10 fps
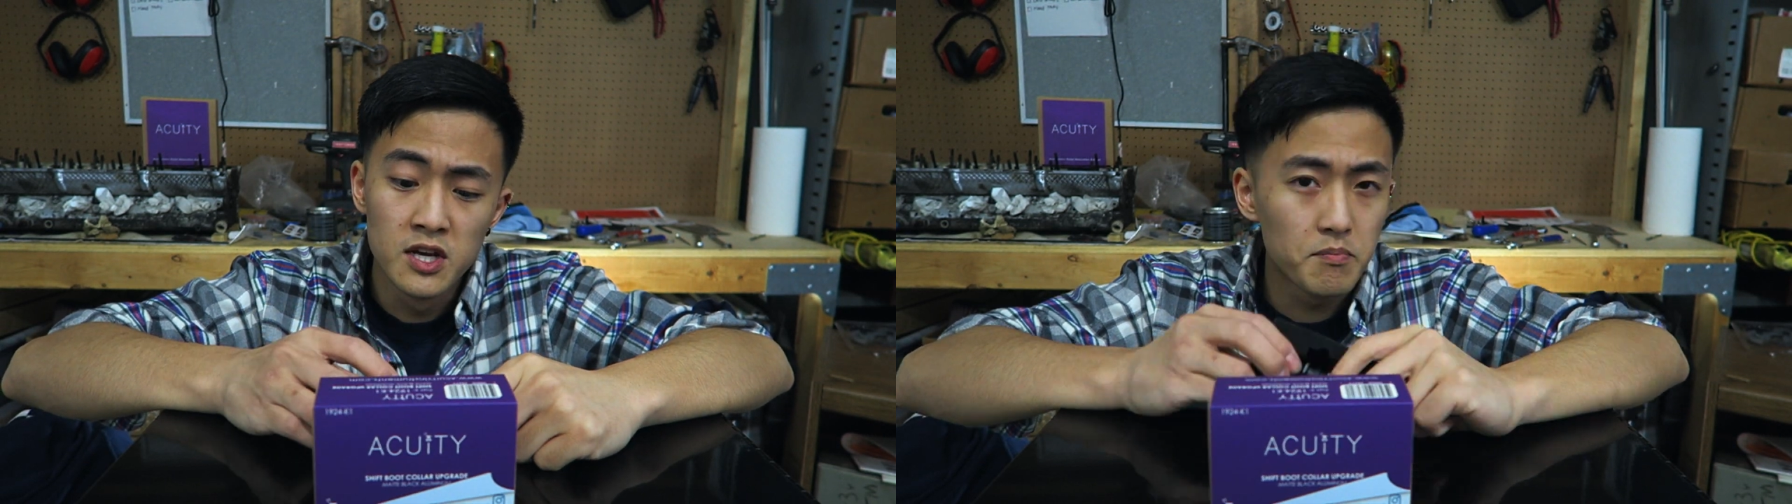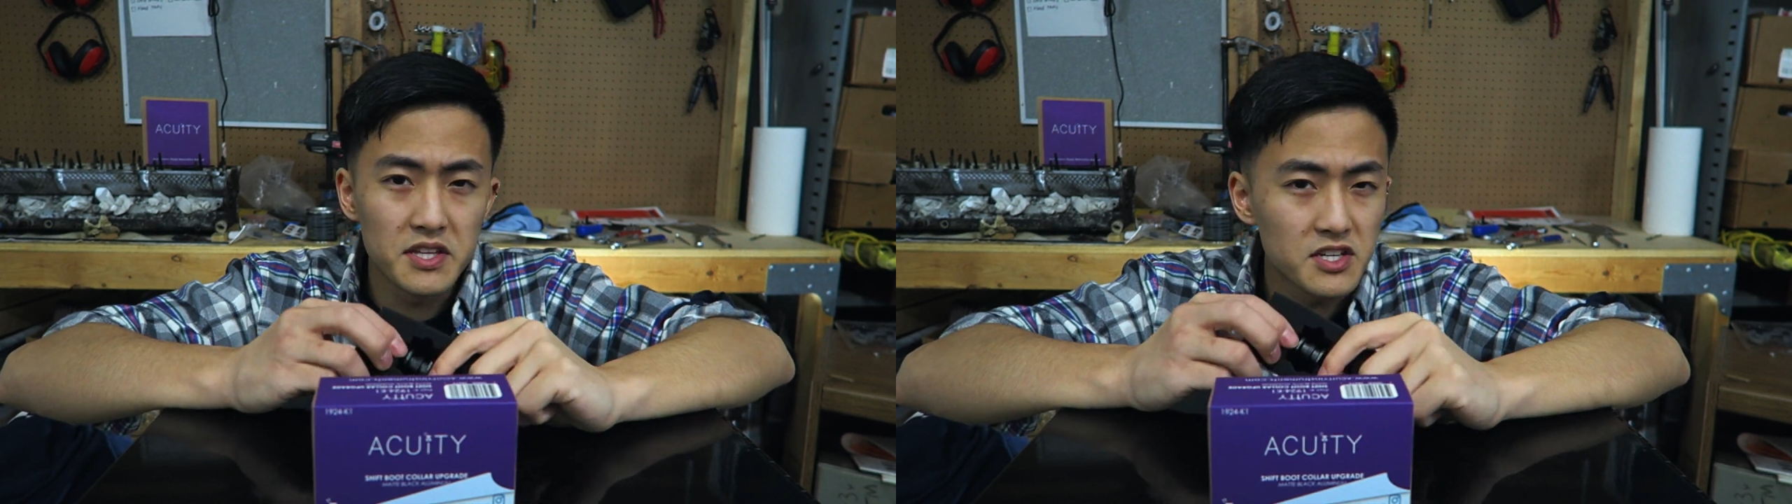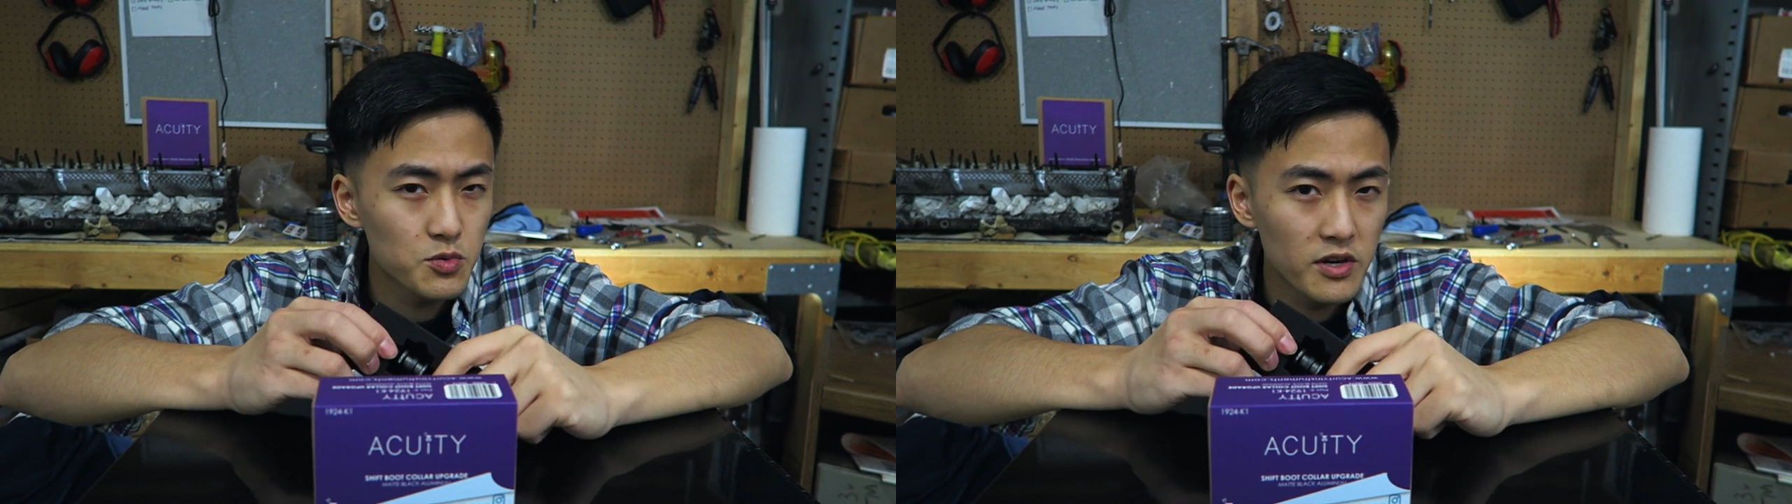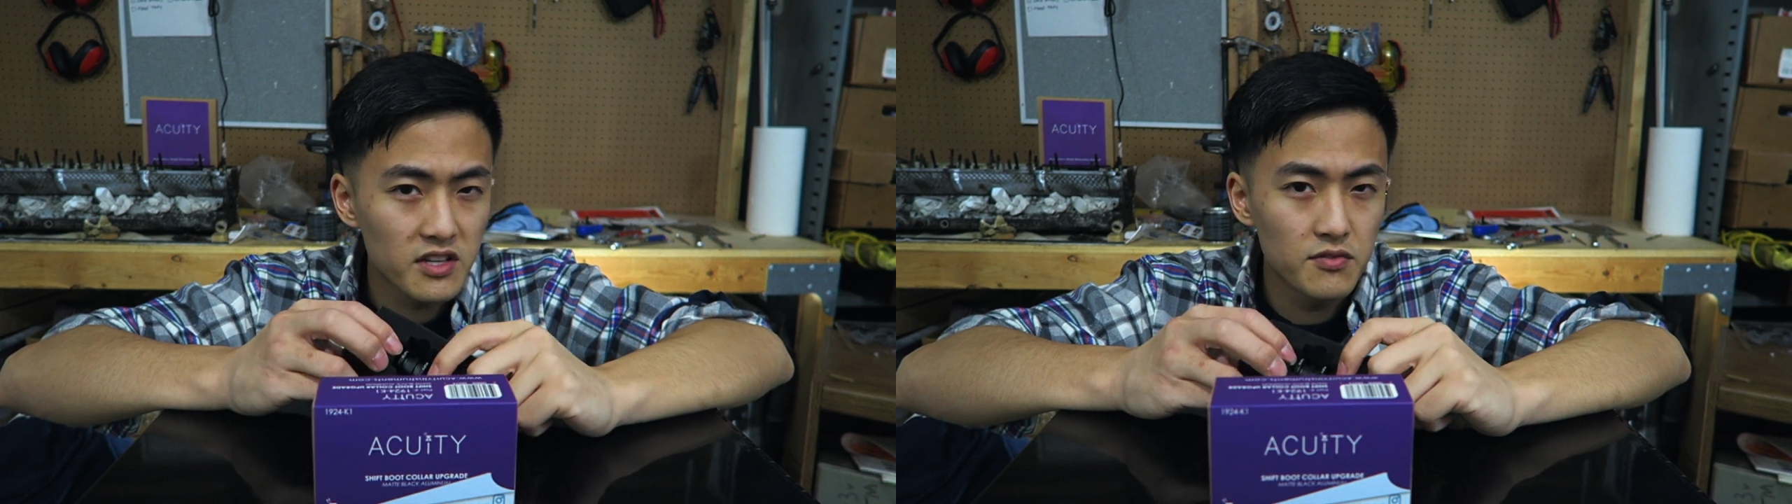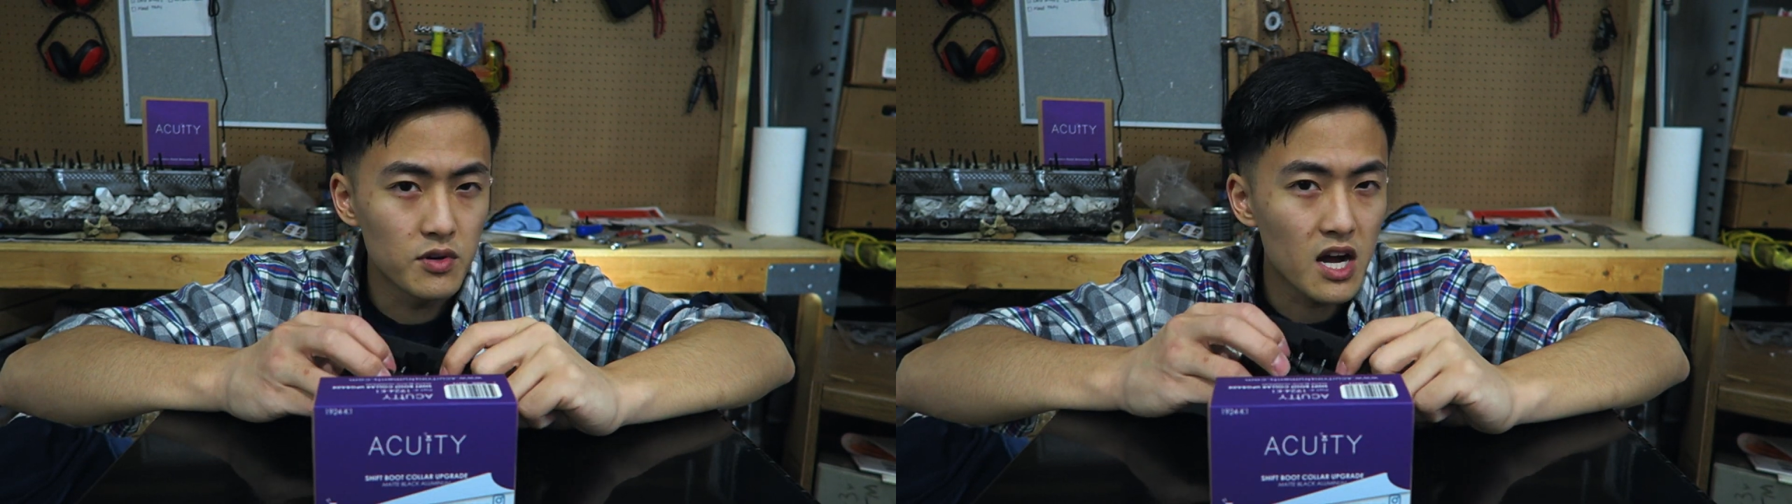but they just want to
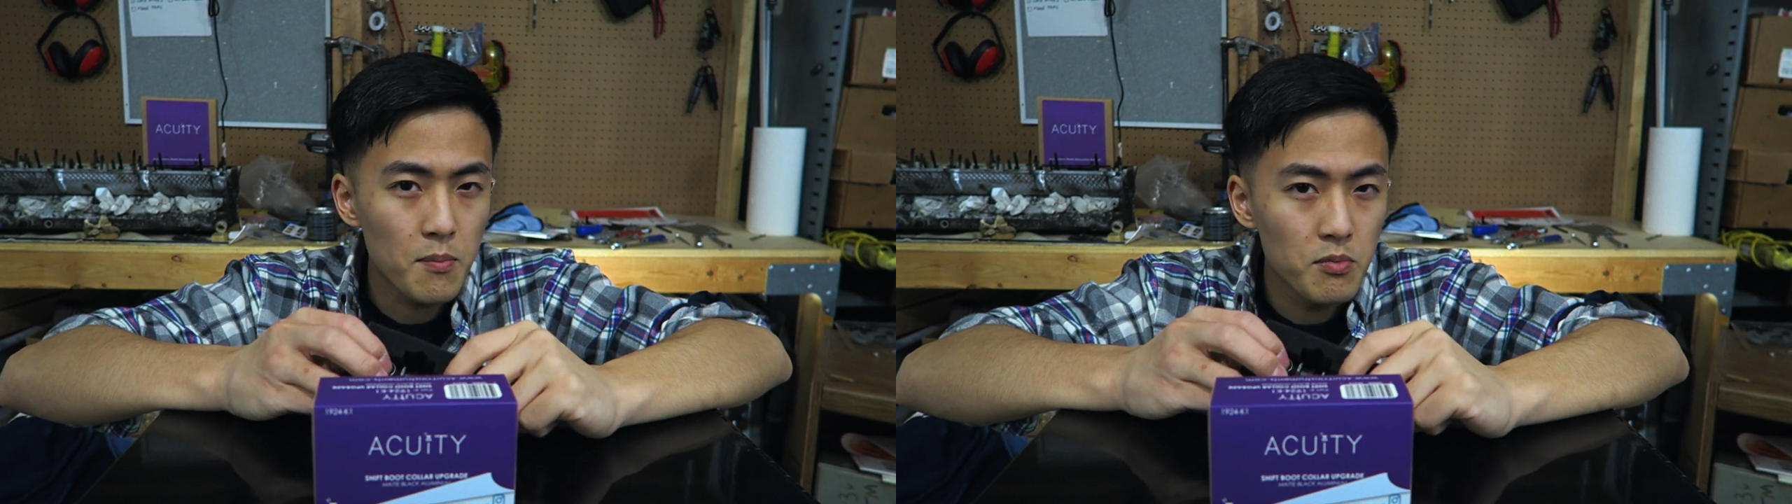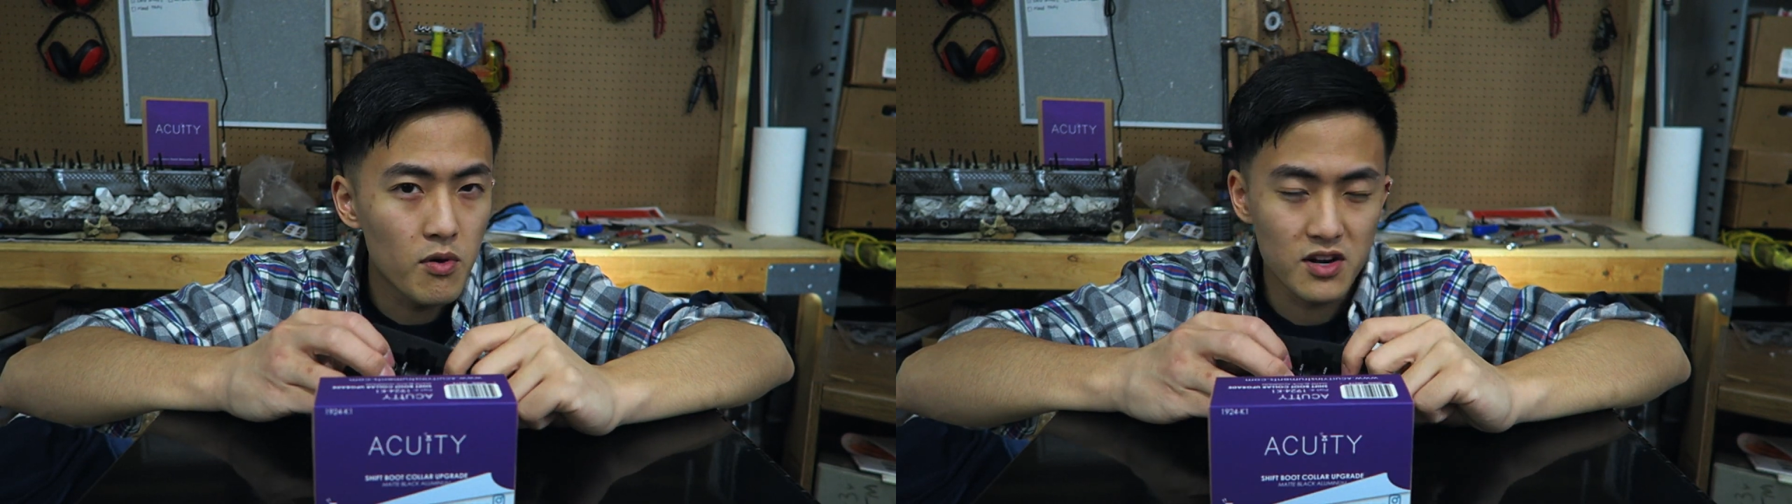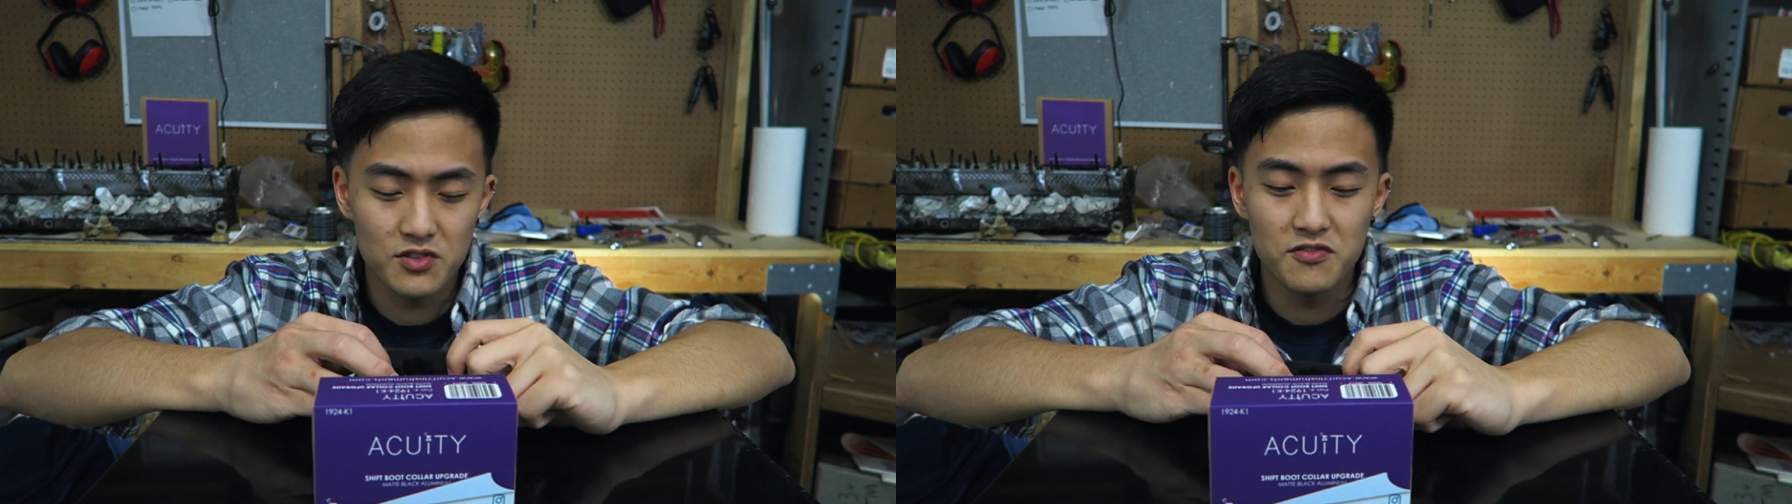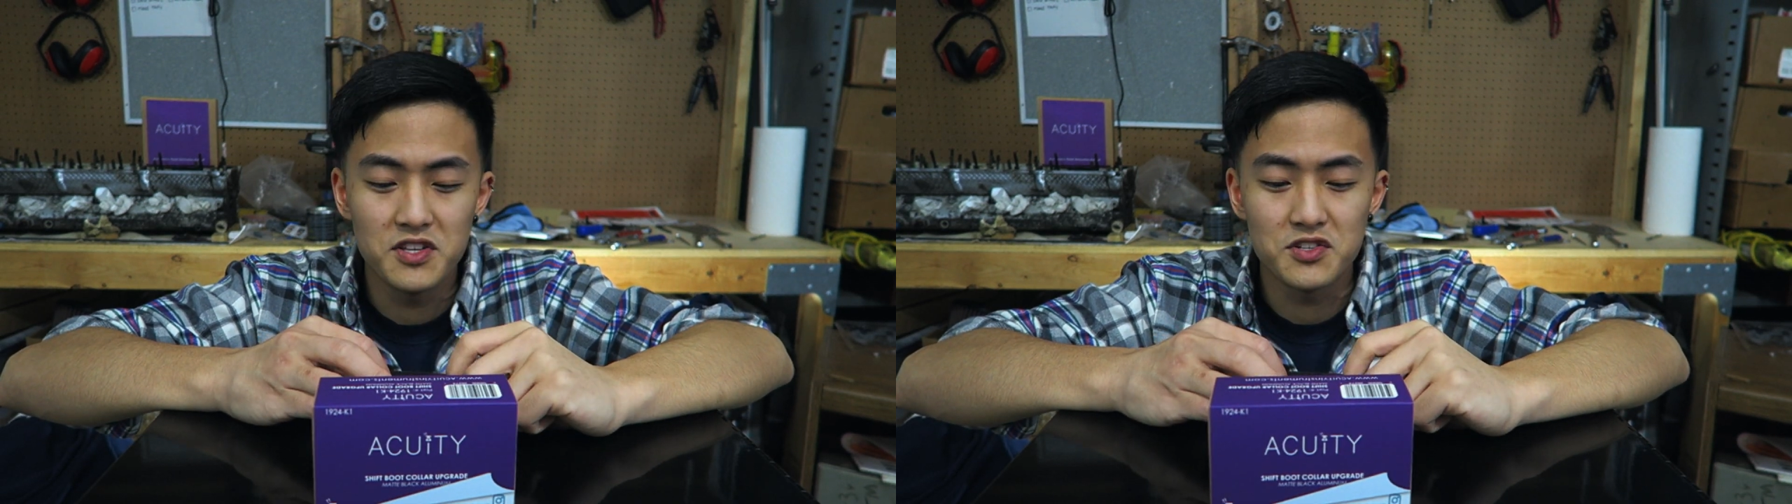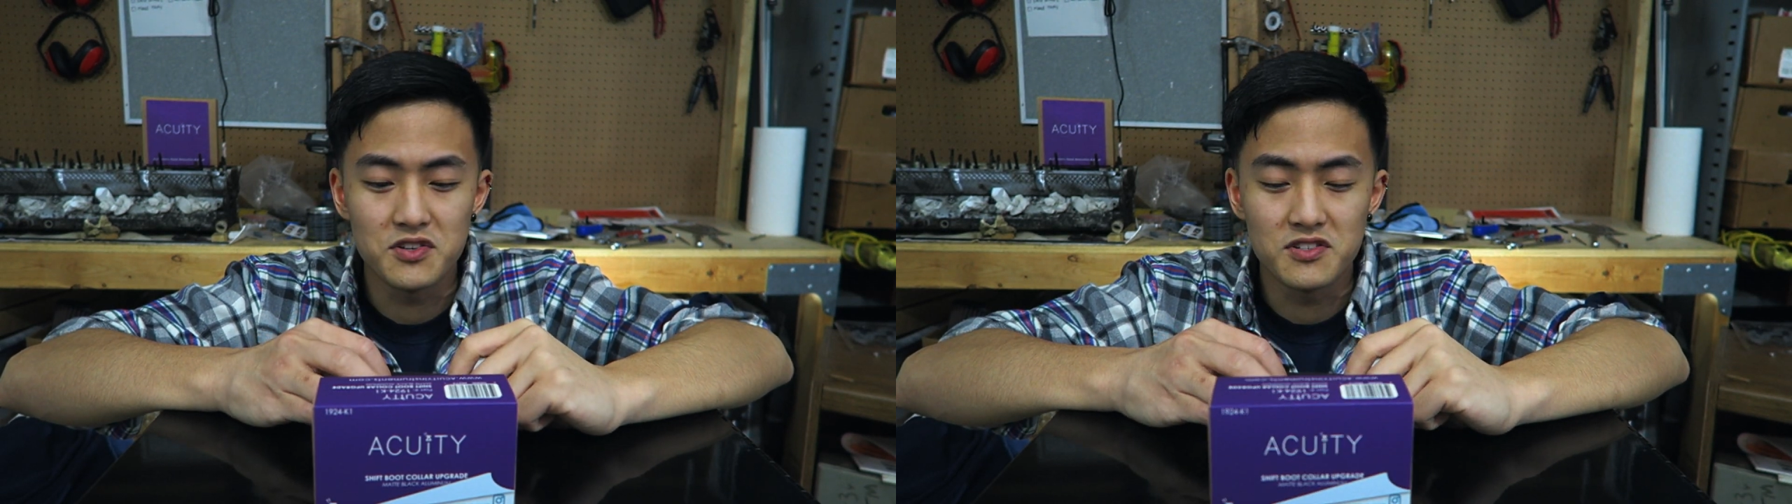give you a couple more extra
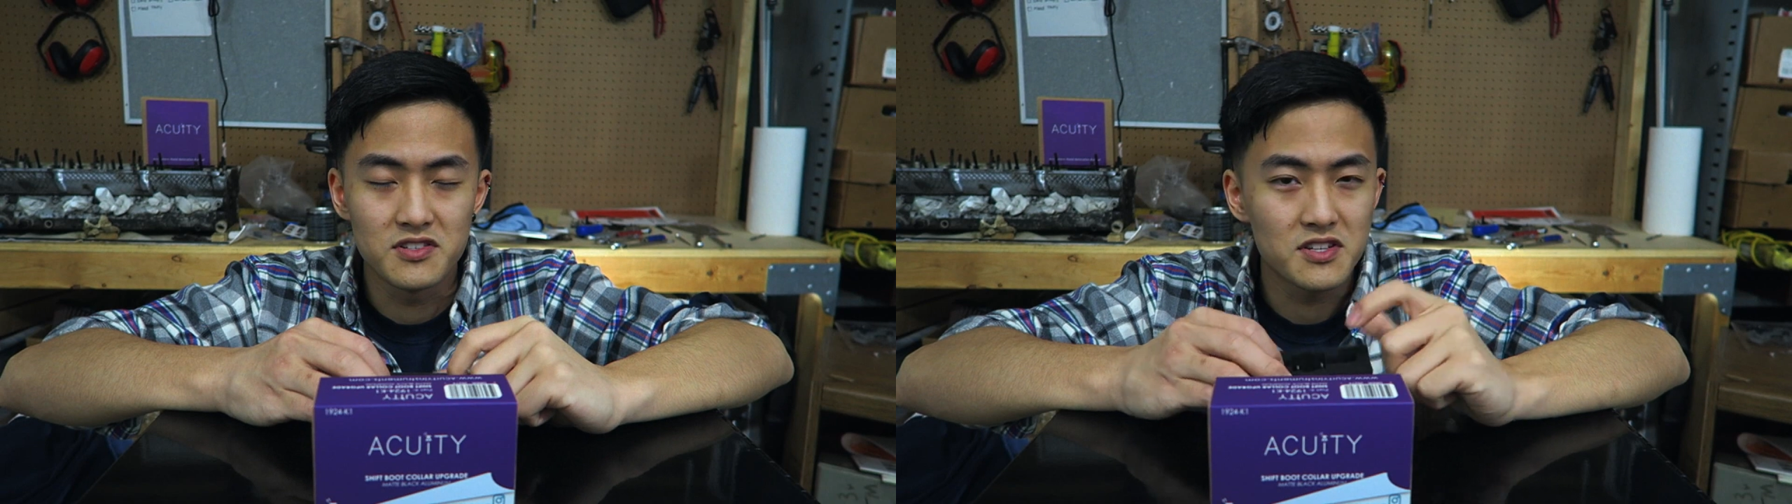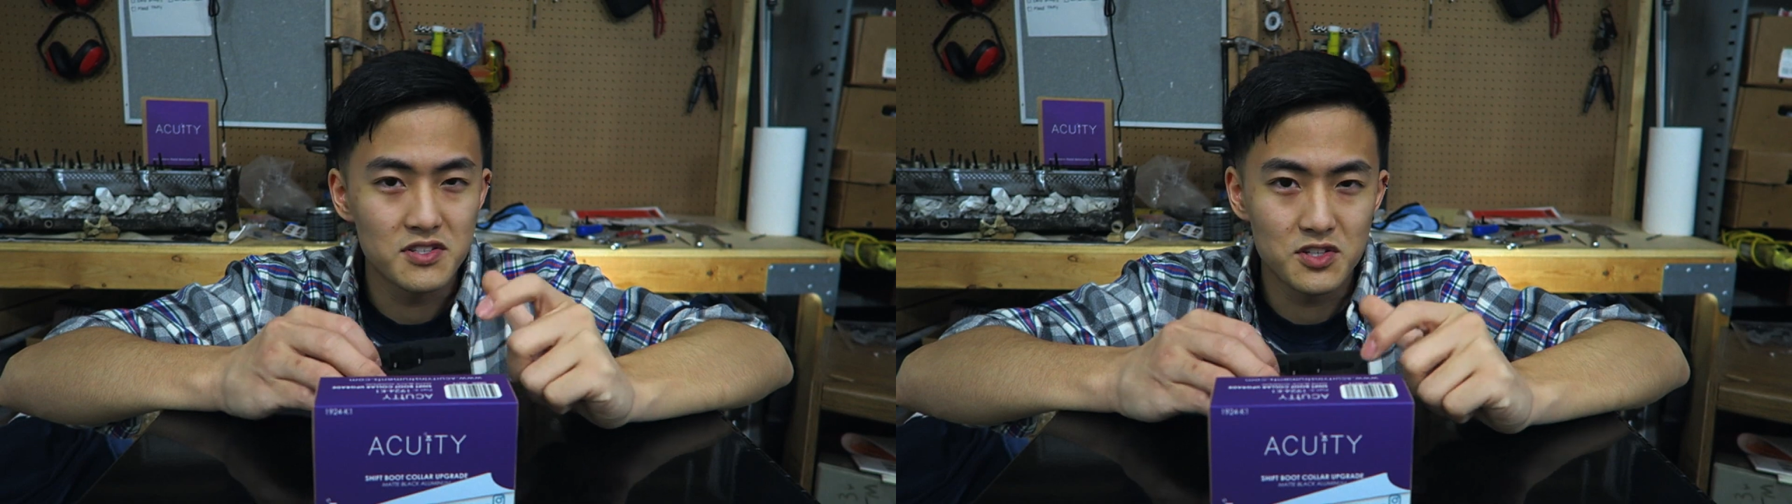features just